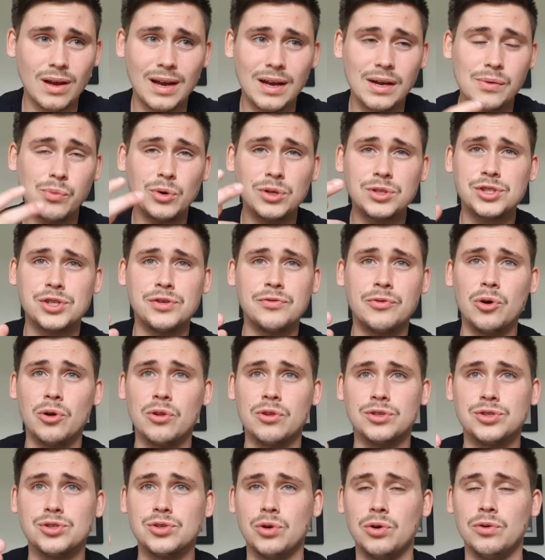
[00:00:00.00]
once you've got
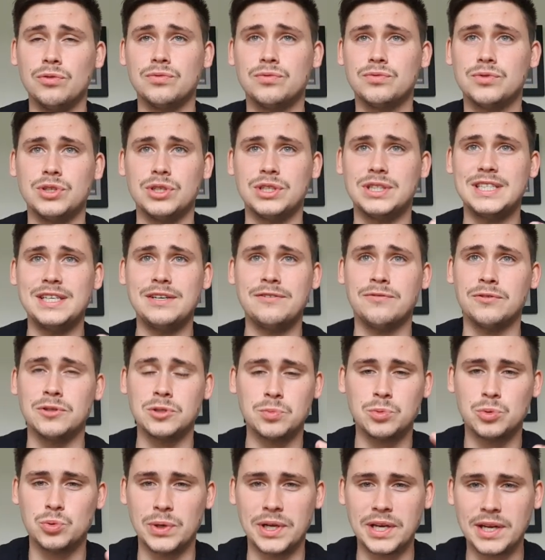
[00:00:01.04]
the sort of the difference
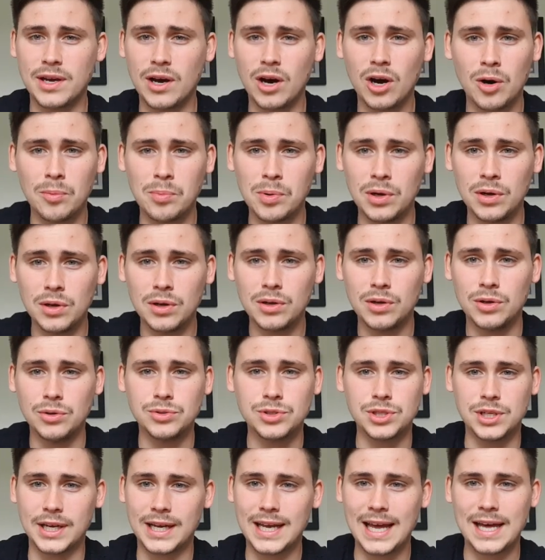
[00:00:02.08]
between Garbutt, who's
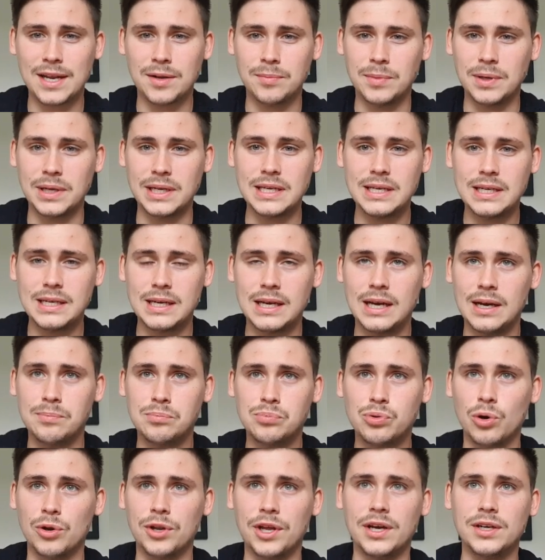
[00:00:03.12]
an academy
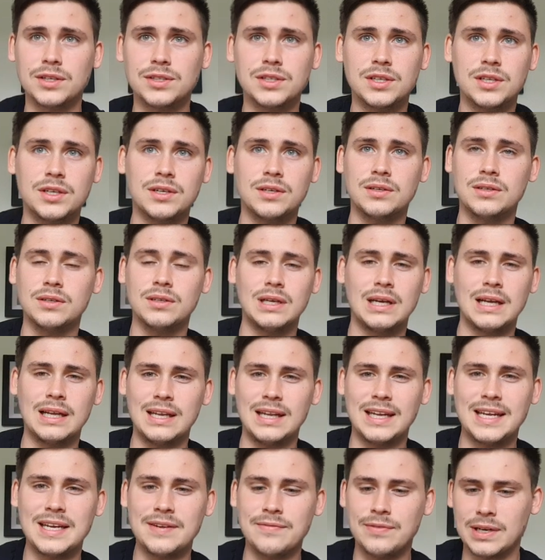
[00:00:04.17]
product,
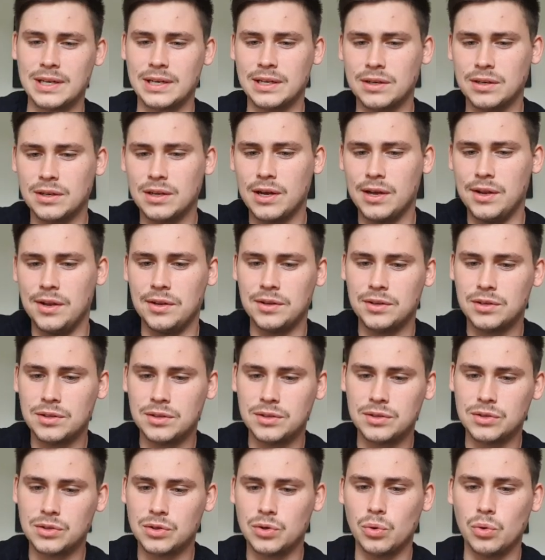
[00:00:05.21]
leaving, and, and
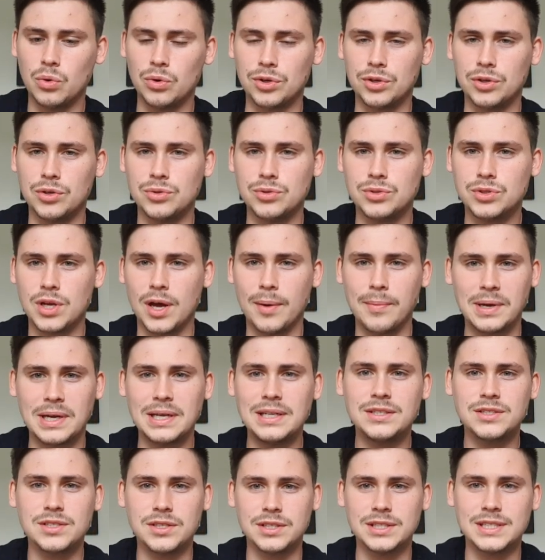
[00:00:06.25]
Gordon, who's coming
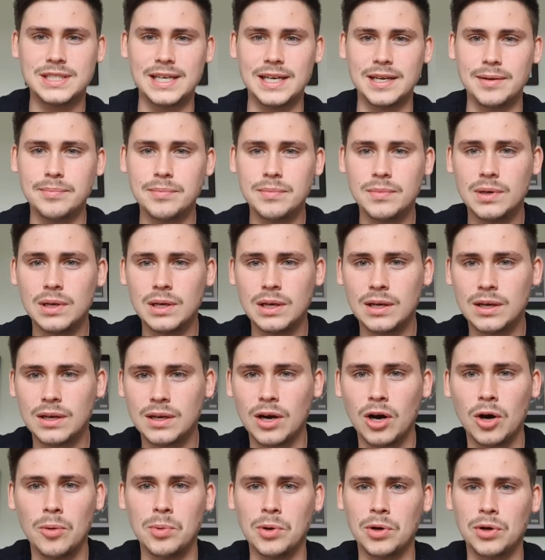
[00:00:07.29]
into the team.
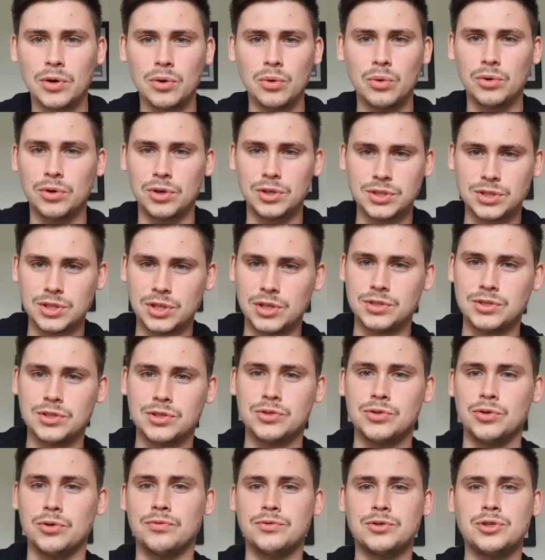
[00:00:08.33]
Garbutt and Gordon as as a
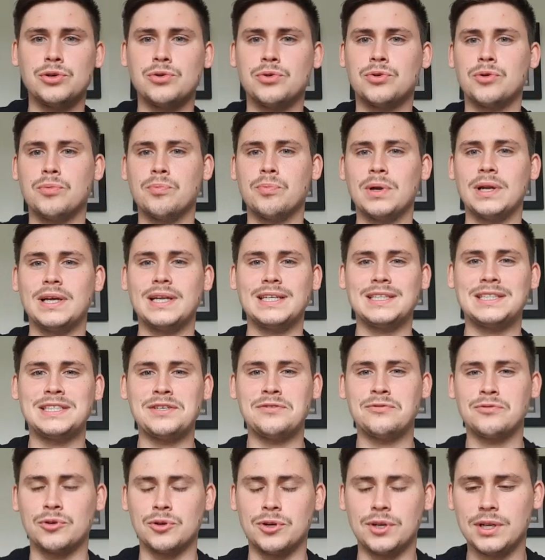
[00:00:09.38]
sort of two completely
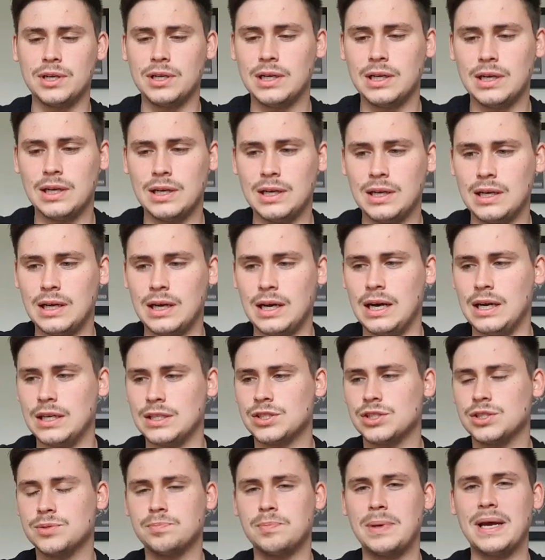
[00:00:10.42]
different Uh,
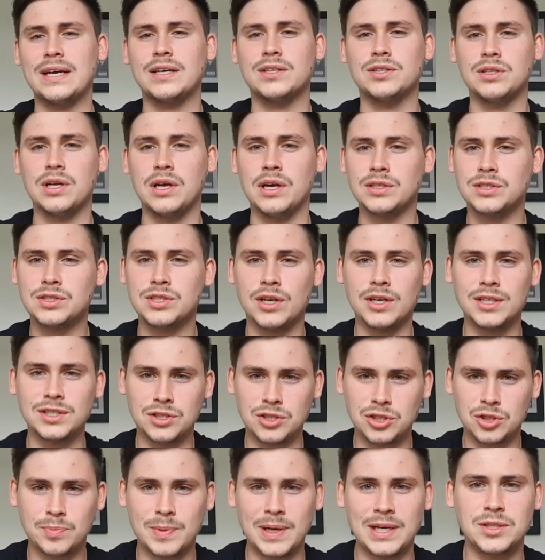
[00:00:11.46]
spe uh, sides of
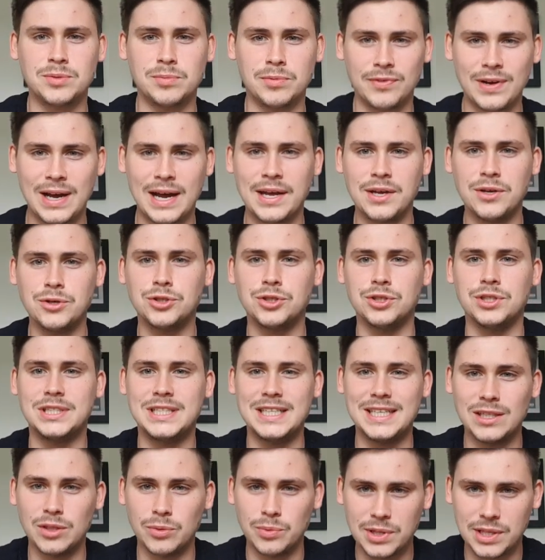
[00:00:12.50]
the spectrum of how you should
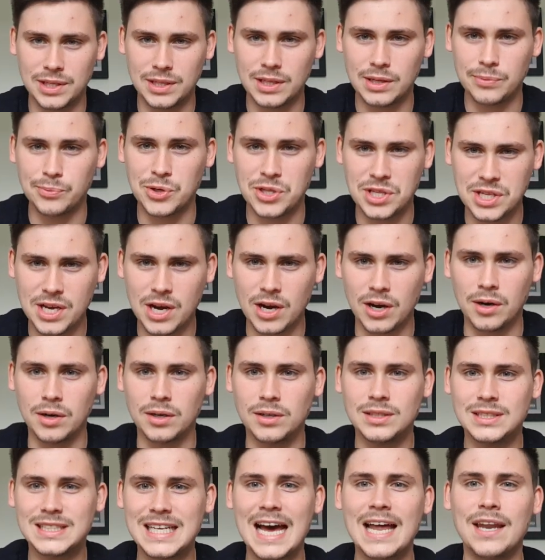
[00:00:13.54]
deal with it, with
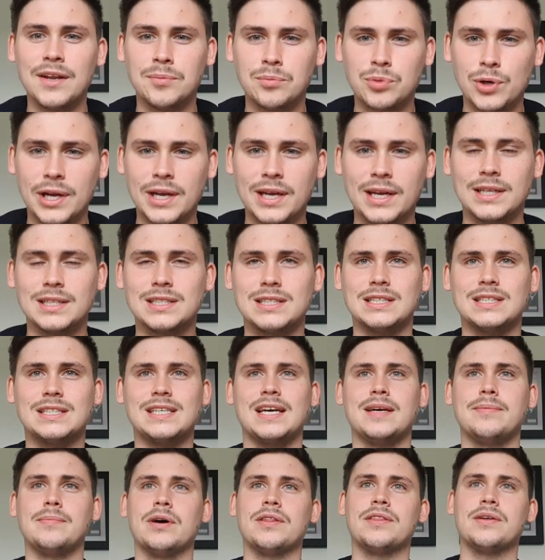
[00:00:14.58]
young talent breaking into the
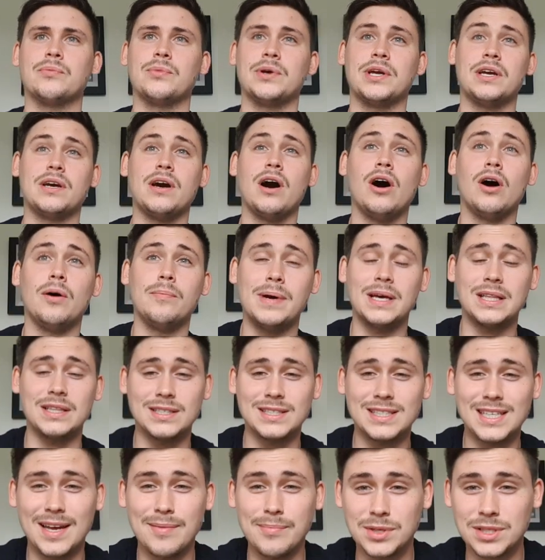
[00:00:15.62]
team. I think we can't make
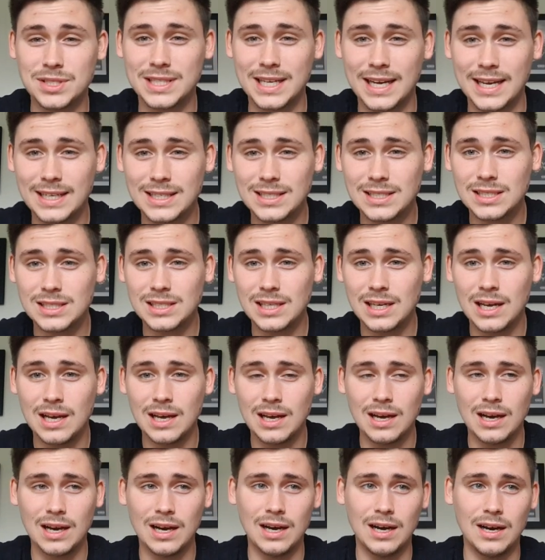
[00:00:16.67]
the same mistakes.
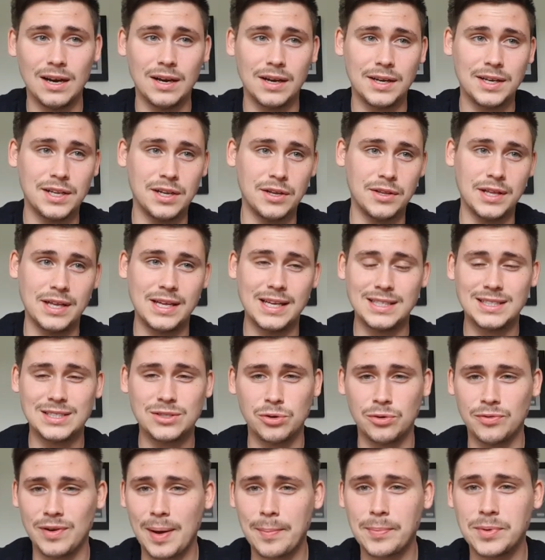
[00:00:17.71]
Uh, you know, that it
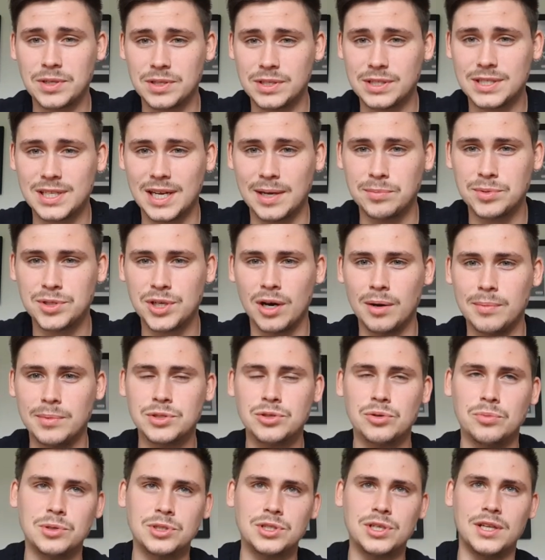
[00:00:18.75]
sort of happened at the same time.
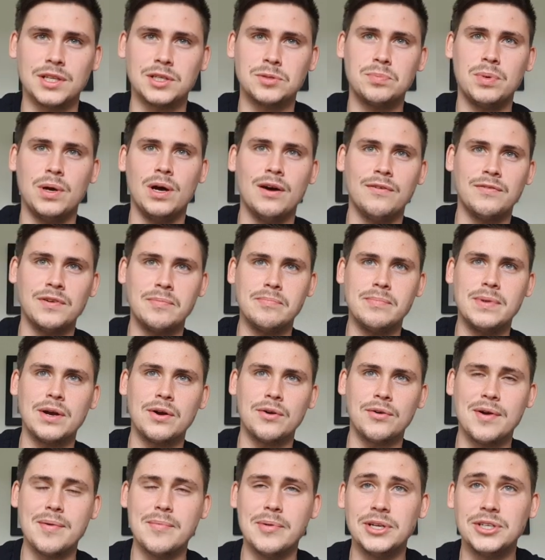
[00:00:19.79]
It's almost like this perfect
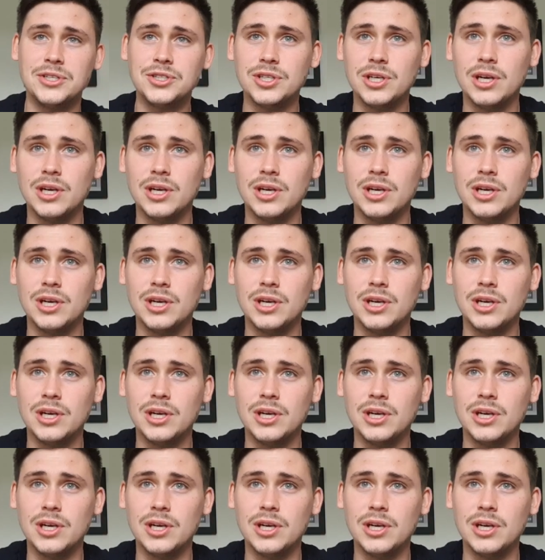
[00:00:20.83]
mirror image,